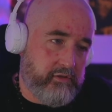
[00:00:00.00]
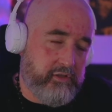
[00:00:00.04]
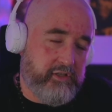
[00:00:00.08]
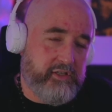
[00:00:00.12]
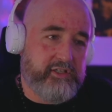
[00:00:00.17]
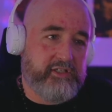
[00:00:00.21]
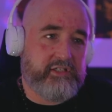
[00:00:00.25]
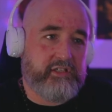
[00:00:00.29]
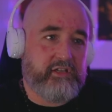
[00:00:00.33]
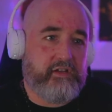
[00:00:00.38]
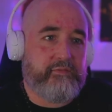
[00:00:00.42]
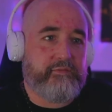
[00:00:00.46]
that
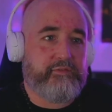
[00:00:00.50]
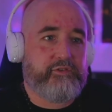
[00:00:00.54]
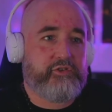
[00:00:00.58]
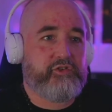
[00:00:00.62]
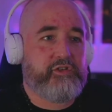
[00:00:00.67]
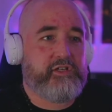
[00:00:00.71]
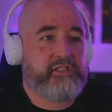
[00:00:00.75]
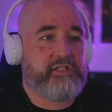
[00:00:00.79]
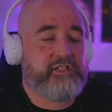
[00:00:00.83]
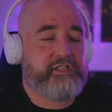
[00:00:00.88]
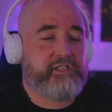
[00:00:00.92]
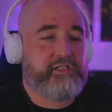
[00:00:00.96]
his love
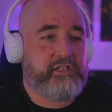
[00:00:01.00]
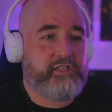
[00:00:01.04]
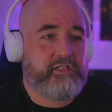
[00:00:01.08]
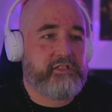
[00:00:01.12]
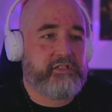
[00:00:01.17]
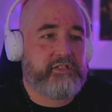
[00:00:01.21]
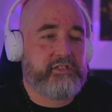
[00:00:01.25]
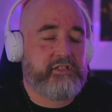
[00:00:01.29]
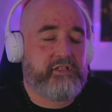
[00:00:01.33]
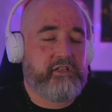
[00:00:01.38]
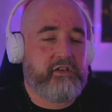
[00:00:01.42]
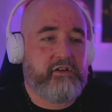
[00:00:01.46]

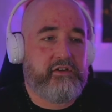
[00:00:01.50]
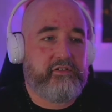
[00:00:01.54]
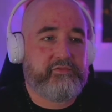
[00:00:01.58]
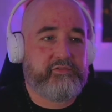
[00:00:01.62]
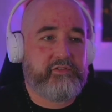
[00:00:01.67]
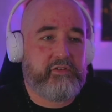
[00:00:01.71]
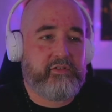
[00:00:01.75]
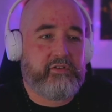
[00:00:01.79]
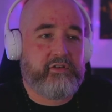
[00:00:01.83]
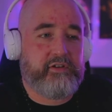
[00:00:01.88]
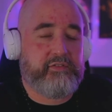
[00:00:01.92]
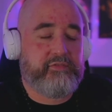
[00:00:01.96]
transcends the
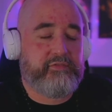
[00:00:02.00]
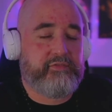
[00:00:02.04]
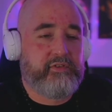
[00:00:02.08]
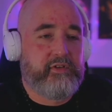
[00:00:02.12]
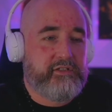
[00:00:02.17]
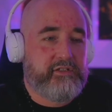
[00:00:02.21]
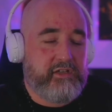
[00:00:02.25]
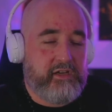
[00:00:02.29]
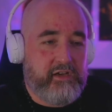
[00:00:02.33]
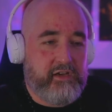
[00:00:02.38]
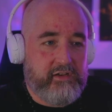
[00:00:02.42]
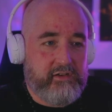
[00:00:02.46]
afterlife
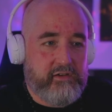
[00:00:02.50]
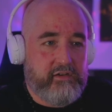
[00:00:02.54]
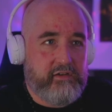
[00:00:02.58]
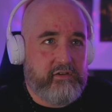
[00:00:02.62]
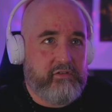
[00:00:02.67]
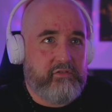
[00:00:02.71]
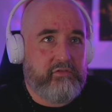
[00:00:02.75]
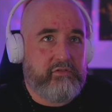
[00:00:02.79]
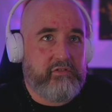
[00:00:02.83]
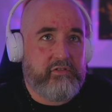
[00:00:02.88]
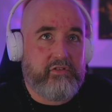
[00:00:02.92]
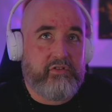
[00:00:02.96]
to hunt
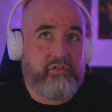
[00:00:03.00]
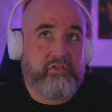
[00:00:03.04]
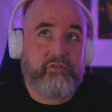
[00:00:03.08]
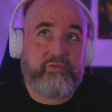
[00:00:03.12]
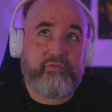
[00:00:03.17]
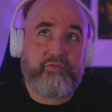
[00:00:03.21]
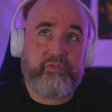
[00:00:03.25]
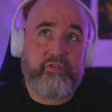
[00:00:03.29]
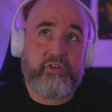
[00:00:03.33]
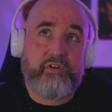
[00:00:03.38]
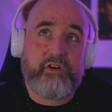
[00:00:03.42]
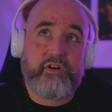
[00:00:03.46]
and
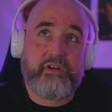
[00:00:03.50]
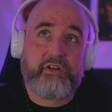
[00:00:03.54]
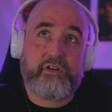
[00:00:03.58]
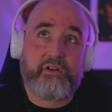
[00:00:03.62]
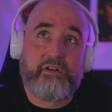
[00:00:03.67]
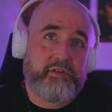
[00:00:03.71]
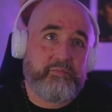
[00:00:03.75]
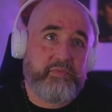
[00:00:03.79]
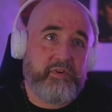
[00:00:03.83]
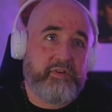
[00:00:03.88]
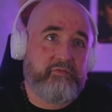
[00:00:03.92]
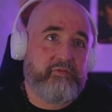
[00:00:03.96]
look for her,
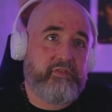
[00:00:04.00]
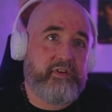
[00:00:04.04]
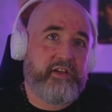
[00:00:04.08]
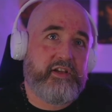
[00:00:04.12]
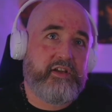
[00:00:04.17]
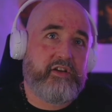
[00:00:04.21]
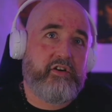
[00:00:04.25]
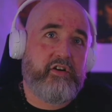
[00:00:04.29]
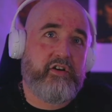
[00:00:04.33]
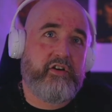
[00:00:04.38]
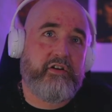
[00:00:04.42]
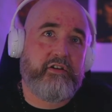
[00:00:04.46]
to be
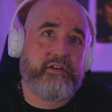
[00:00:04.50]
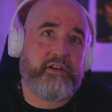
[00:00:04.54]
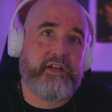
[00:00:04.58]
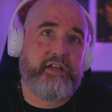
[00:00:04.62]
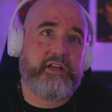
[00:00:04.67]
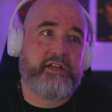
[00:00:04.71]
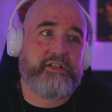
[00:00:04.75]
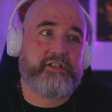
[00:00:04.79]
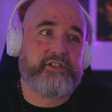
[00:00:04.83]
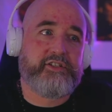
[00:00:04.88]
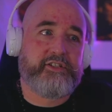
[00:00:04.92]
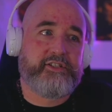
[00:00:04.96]

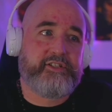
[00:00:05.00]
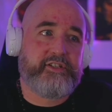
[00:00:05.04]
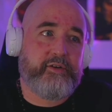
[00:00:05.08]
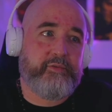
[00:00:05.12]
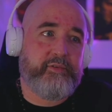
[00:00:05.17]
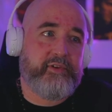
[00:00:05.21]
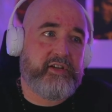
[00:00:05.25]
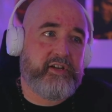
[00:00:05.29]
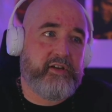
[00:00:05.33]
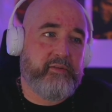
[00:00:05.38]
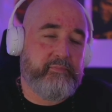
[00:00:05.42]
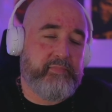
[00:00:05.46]
reincarnated just so
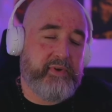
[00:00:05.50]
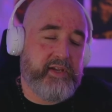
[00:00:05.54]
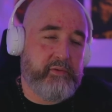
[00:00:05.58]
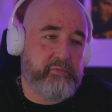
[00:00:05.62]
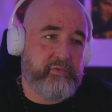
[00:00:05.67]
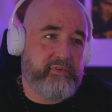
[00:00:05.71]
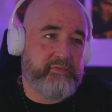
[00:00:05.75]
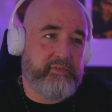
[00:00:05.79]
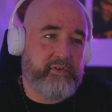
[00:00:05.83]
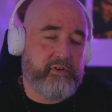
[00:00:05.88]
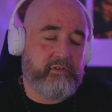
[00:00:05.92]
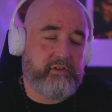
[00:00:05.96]
he could be
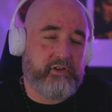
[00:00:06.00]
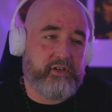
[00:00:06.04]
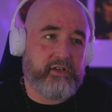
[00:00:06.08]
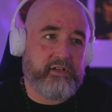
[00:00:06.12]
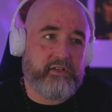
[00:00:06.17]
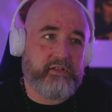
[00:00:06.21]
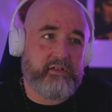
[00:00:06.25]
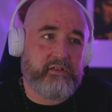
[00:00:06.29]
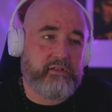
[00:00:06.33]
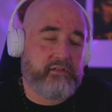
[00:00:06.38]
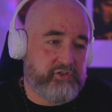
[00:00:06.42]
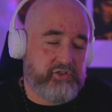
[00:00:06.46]
with her
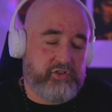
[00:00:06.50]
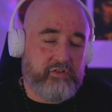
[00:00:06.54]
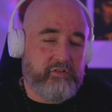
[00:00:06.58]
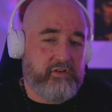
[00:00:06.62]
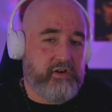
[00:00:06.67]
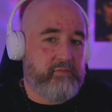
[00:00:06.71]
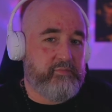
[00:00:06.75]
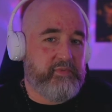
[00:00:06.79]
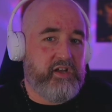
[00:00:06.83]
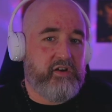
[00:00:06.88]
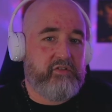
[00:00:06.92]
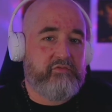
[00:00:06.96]
again.
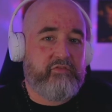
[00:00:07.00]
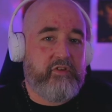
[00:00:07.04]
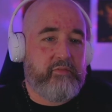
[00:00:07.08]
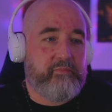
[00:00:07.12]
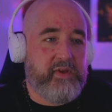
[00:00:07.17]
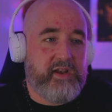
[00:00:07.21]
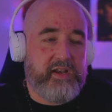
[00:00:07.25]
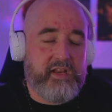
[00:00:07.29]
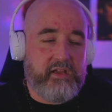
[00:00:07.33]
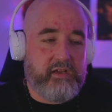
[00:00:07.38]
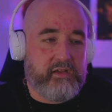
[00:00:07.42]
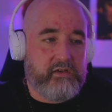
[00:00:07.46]
Sorry, I'm an old
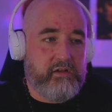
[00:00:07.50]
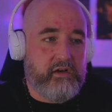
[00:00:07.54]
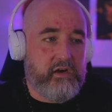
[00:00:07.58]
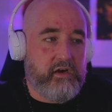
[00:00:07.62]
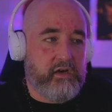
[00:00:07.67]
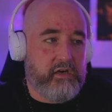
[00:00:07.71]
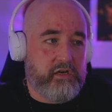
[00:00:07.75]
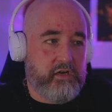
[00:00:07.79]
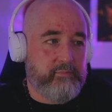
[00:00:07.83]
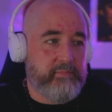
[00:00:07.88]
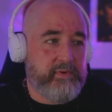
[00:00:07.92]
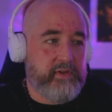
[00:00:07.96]
romantic.
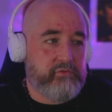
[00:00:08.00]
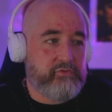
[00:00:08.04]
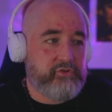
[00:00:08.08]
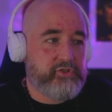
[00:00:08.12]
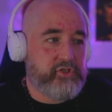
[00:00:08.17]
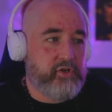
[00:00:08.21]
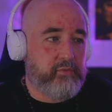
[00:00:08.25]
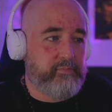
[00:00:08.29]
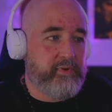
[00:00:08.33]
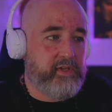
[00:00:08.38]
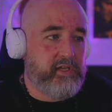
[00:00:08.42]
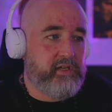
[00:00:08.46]
Like, I can be all
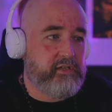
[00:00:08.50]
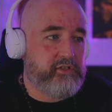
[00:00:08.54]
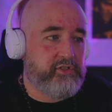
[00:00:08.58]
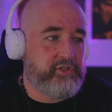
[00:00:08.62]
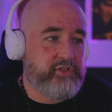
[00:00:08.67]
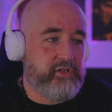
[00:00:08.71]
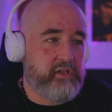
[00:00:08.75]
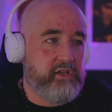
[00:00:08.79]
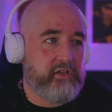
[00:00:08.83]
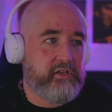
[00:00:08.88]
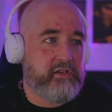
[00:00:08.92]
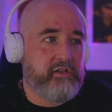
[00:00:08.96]
soppy
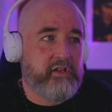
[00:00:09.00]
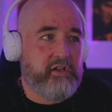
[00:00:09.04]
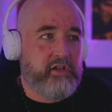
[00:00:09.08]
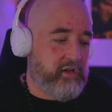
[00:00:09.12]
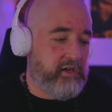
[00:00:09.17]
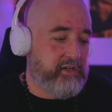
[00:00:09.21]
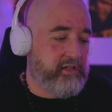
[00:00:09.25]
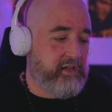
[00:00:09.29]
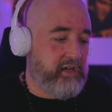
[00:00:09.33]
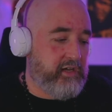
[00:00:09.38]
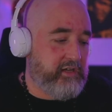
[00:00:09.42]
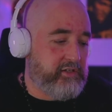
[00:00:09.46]
and, and
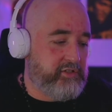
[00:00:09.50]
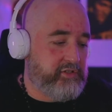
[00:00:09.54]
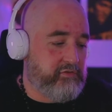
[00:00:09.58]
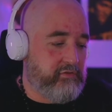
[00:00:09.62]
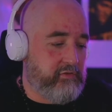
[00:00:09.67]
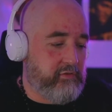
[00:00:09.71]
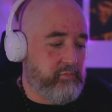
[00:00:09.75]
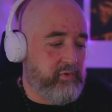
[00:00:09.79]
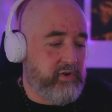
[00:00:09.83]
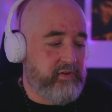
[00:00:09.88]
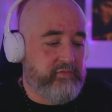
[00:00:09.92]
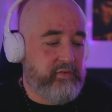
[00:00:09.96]
like
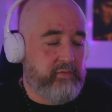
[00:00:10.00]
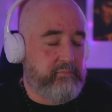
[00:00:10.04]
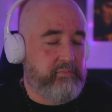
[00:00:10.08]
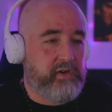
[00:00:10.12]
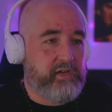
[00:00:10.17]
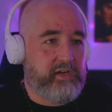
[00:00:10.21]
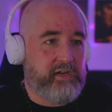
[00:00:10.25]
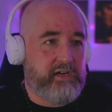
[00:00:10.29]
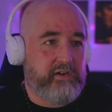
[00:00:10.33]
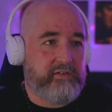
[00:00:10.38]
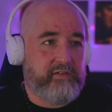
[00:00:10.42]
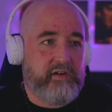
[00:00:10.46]
gangster or whatever,
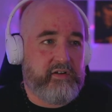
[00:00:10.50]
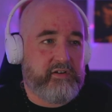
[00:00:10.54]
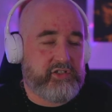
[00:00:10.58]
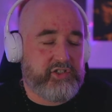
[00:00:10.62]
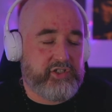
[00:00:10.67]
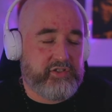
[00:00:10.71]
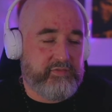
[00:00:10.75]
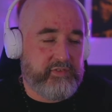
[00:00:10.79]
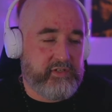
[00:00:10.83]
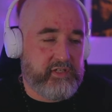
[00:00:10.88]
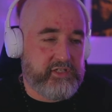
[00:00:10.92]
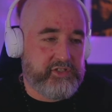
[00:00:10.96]
but I, I
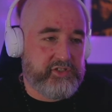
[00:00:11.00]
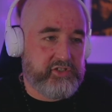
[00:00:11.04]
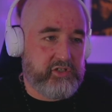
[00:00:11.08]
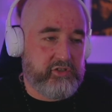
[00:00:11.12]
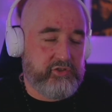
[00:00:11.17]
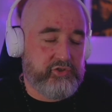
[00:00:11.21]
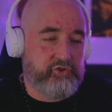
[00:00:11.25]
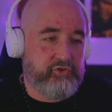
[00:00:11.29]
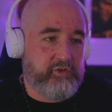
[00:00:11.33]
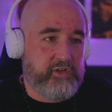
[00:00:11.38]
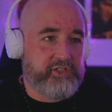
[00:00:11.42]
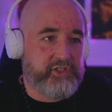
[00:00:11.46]
just think that's
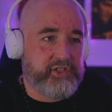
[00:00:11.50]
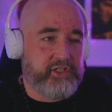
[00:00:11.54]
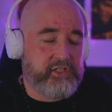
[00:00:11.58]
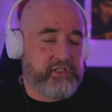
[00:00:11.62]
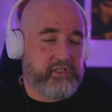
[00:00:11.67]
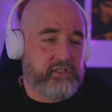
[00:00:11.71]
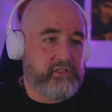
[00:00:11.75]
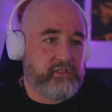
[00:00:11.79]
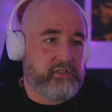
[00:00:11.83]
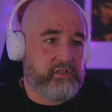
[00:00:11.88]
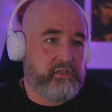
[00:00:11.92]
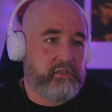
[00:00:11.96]
so
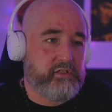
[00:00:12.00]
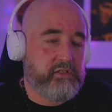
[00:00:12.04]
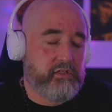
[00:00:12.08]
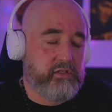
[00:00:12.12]
tragic.